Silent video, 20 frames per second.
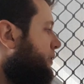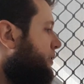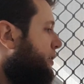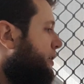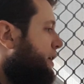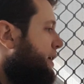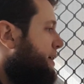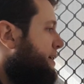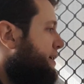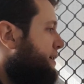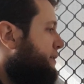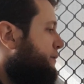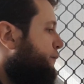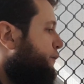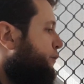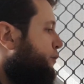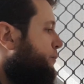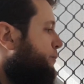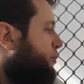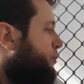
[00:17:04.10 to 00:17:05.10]
I is
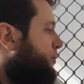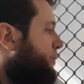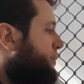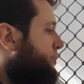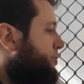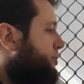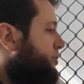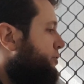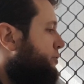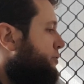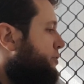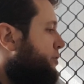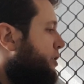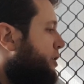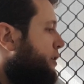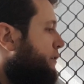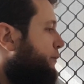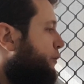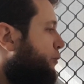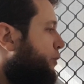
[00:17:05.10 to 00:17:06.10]
4.2
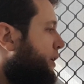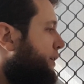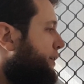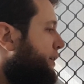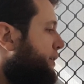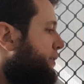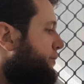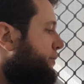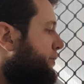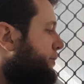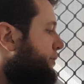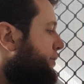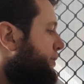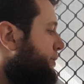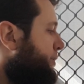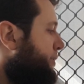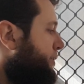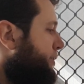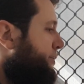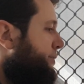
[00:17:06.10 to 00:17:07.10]
over
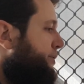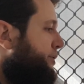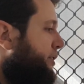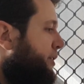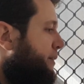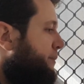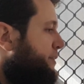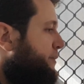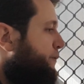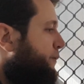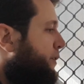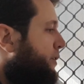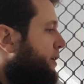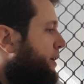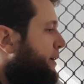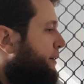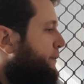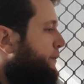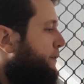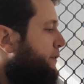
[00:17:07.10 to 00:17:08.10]
100 times
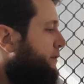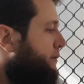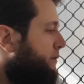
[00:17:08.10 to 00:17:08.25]
5.